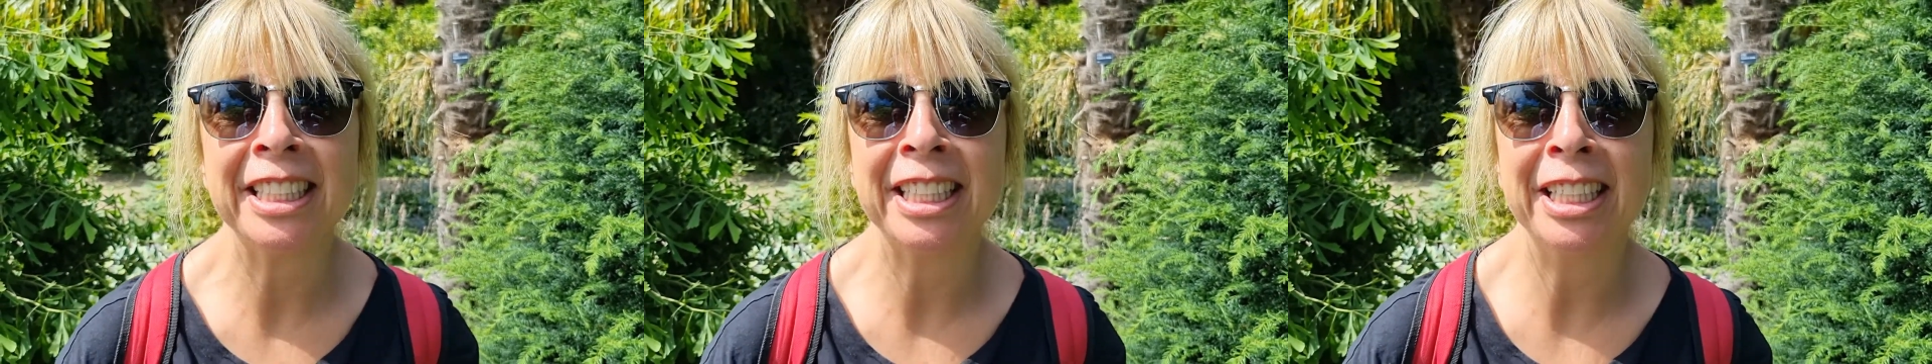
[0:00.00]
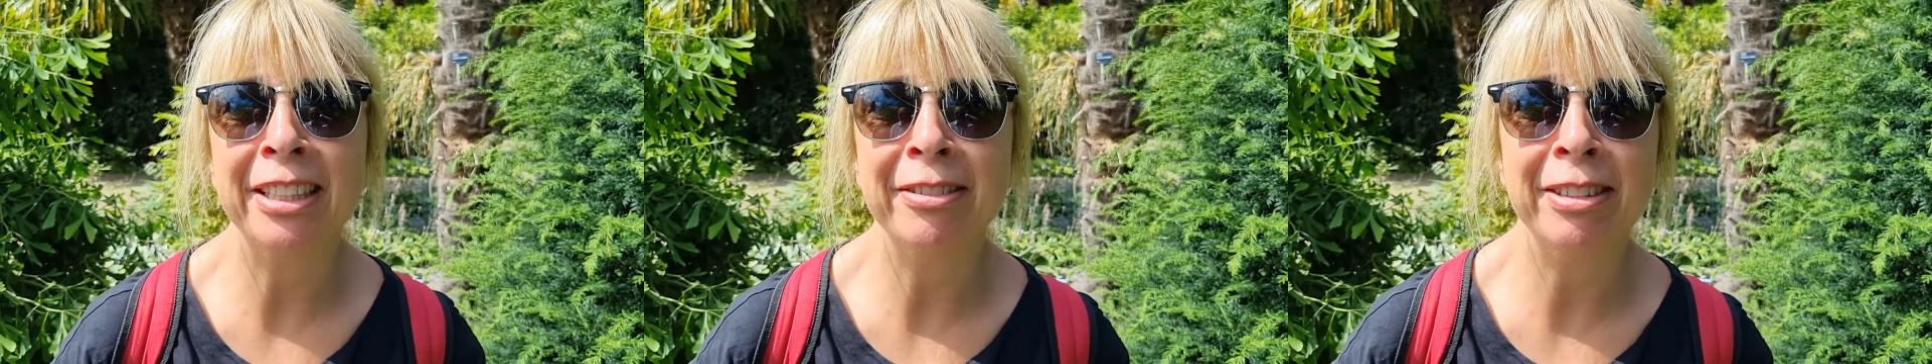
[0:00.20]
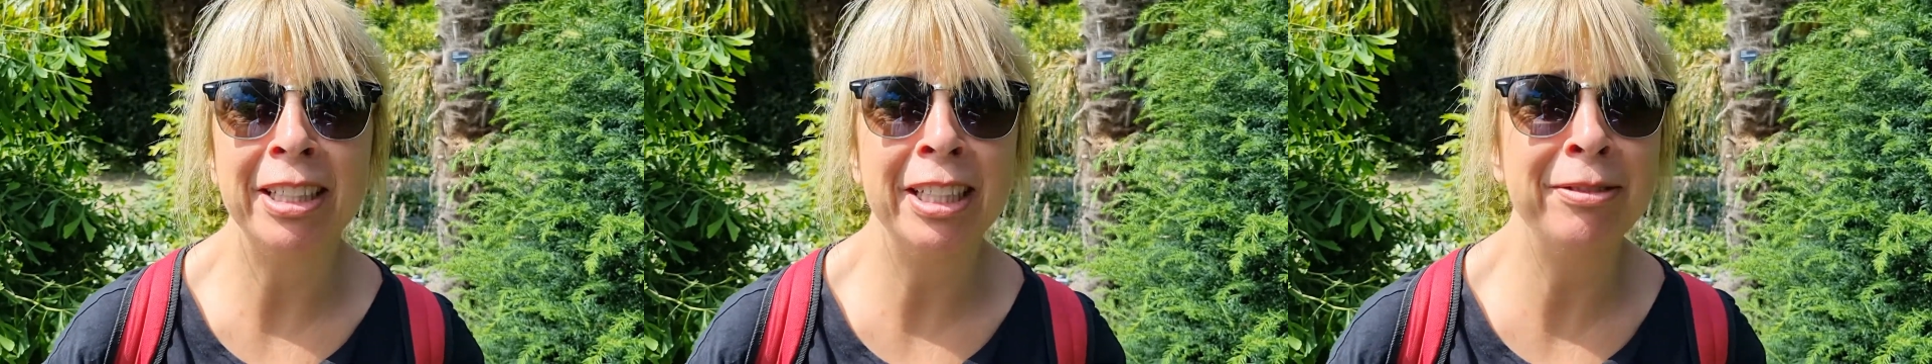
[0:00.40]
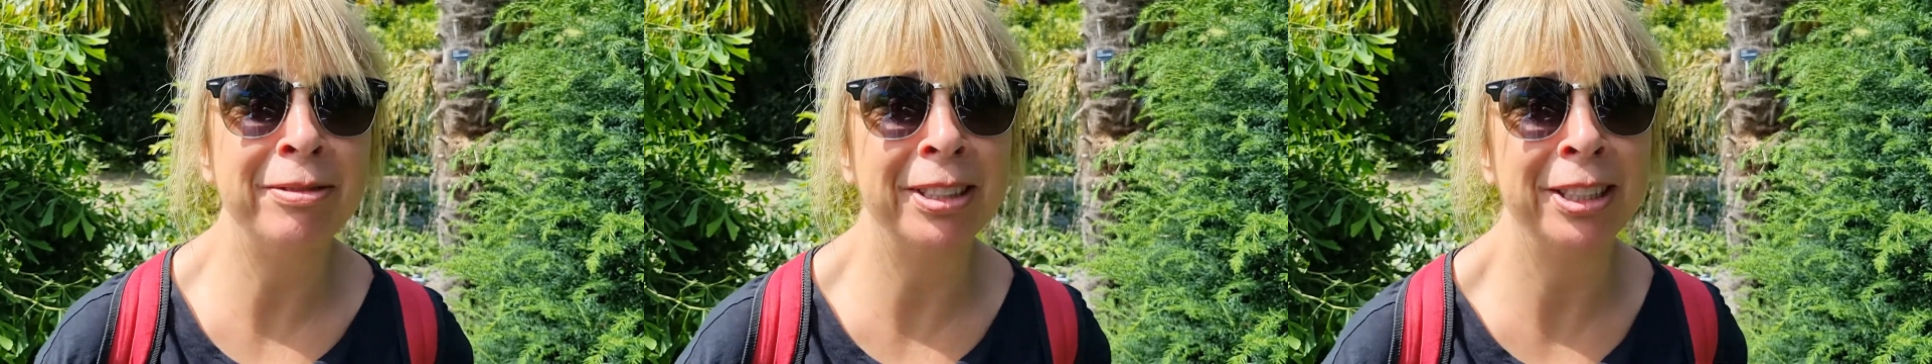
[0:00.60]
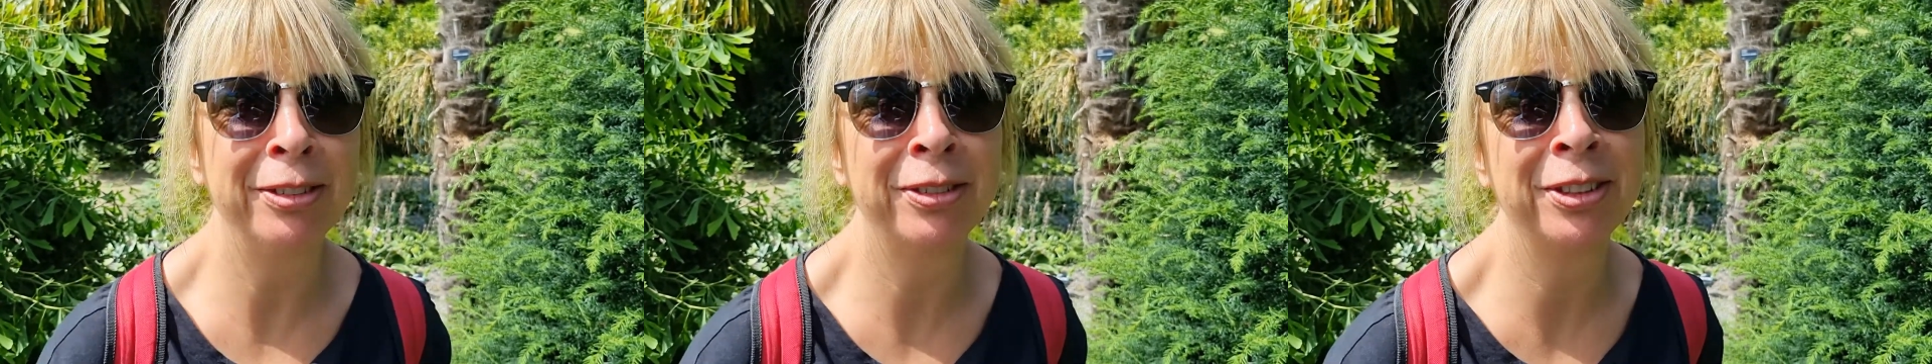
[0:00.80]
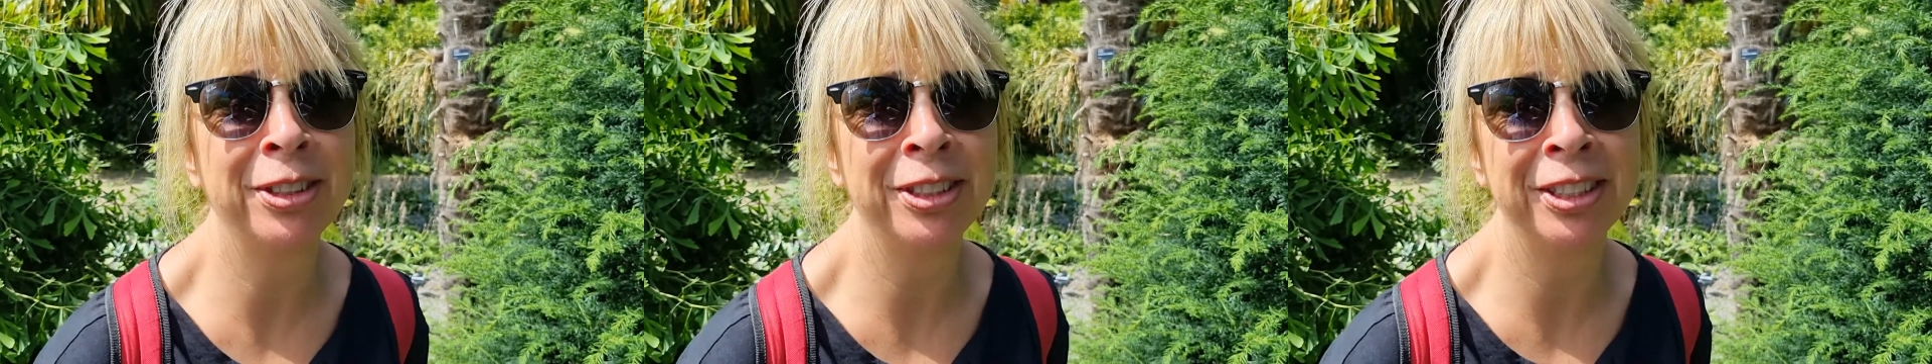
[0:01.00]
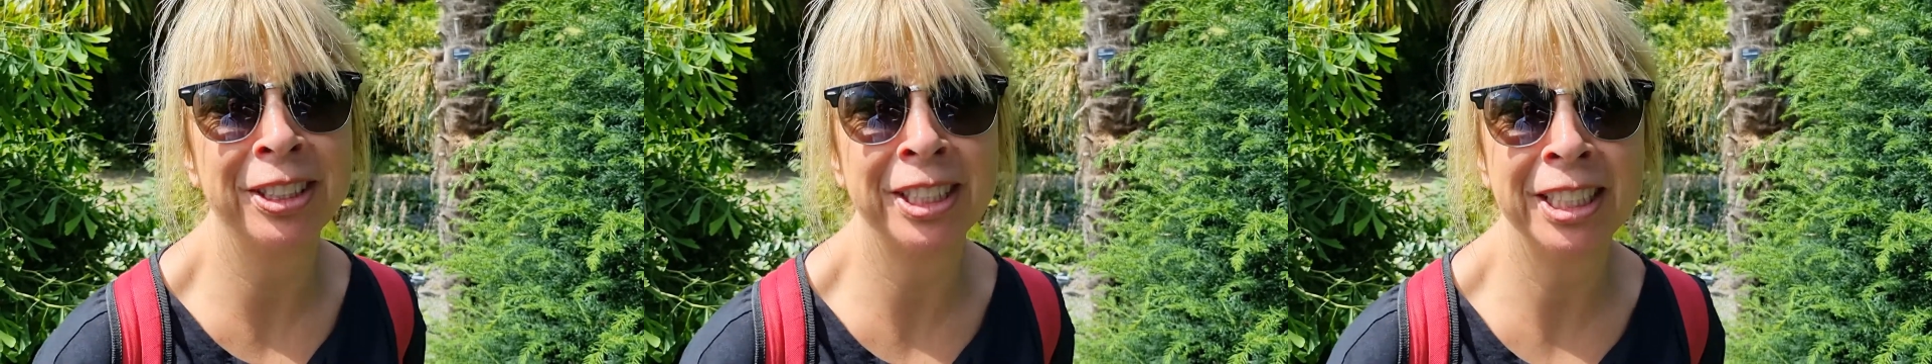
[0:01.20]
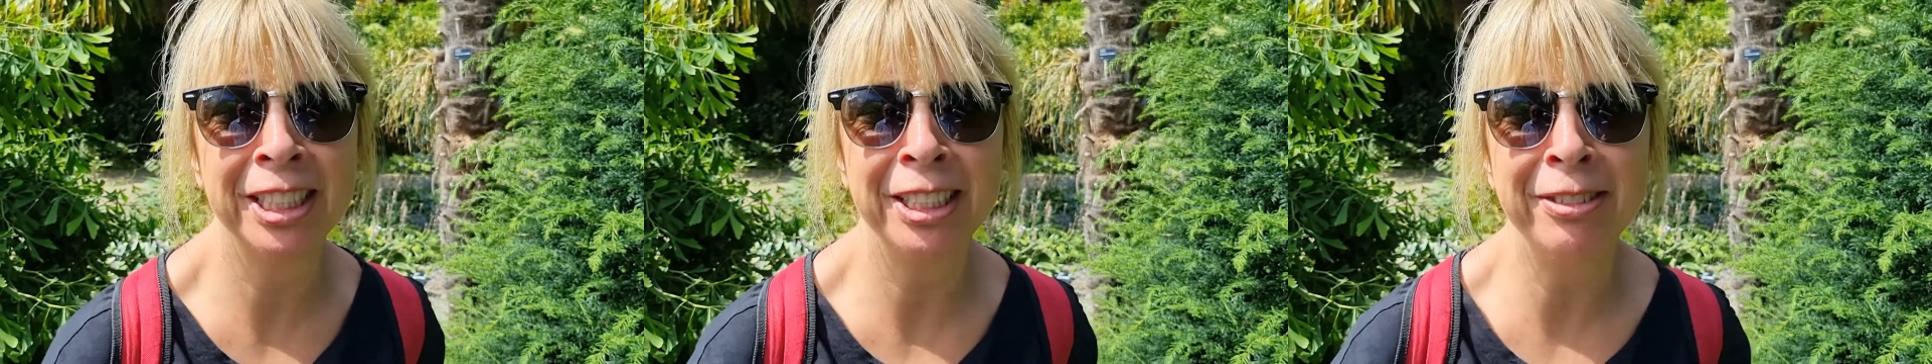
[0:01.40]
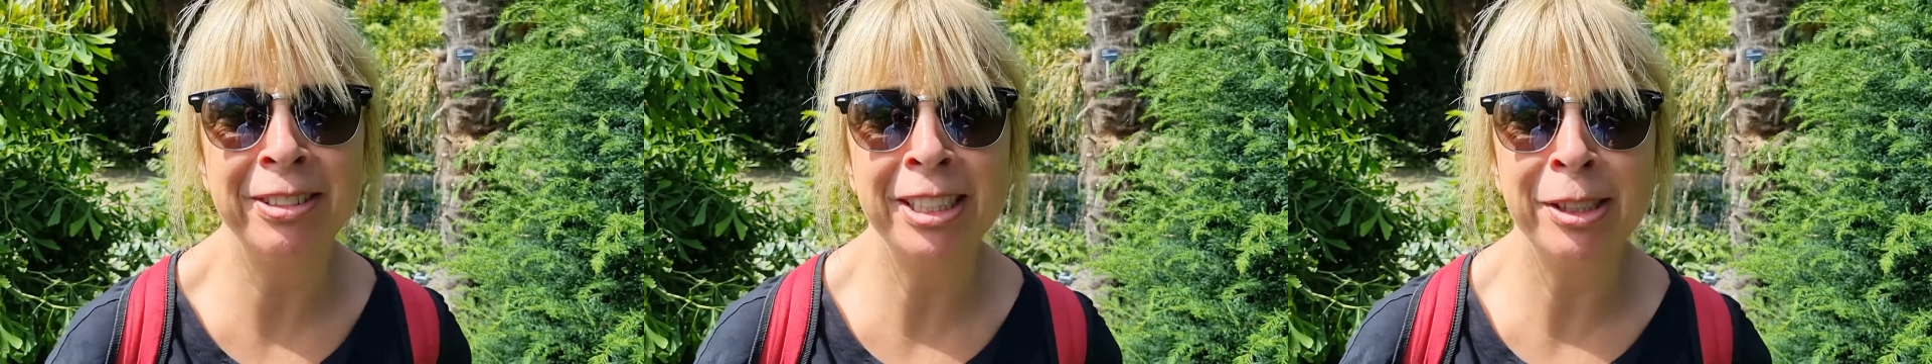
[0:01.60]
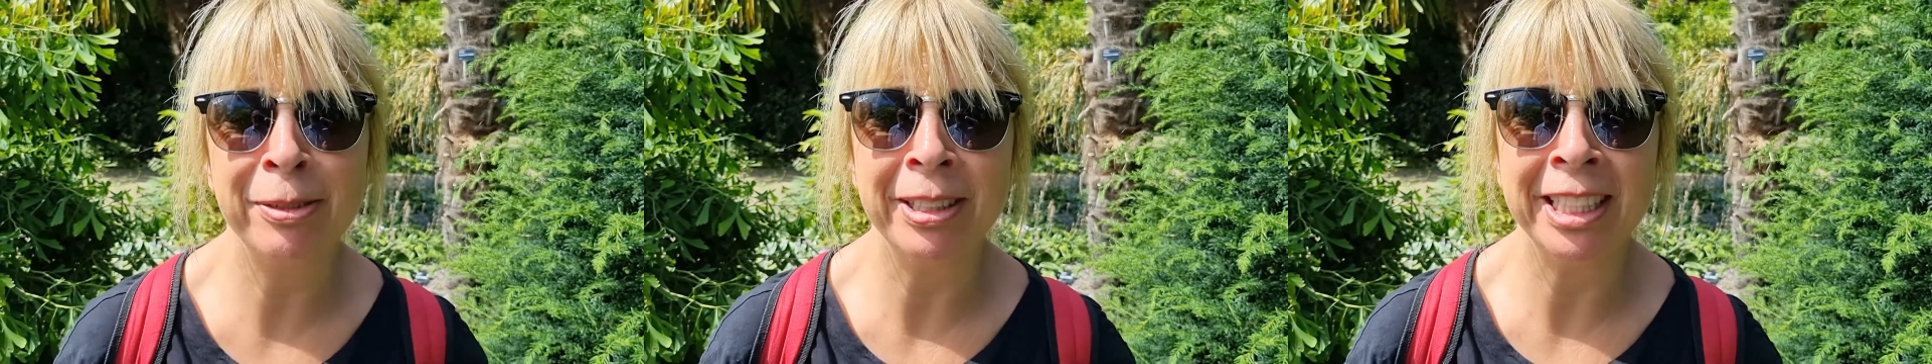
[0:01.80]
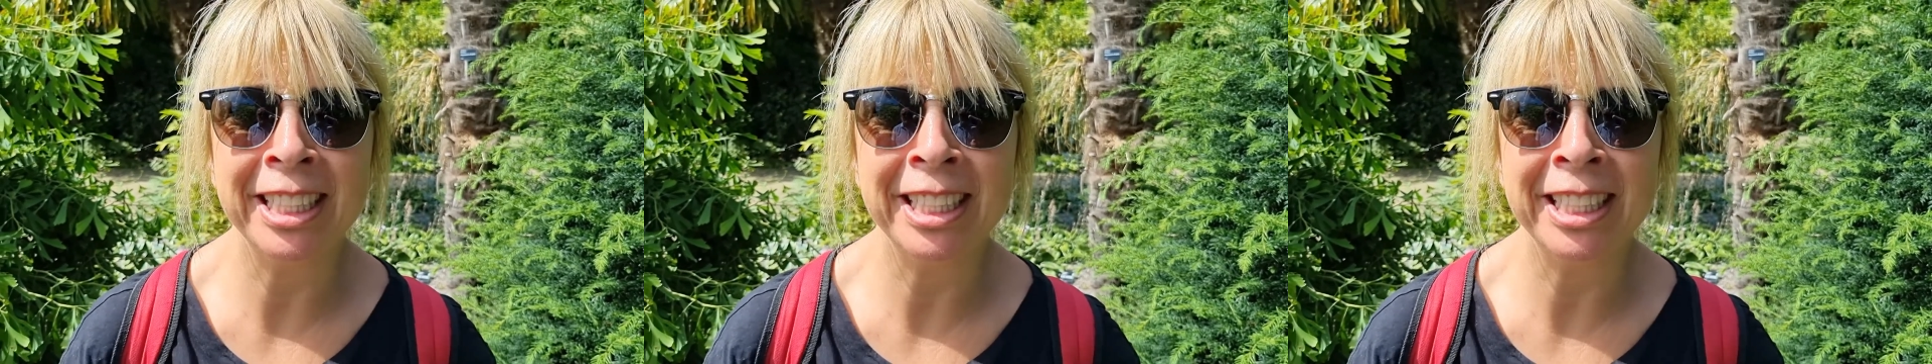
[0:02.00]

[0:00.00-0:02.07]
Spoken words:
Oh, I've won, of course. I always win.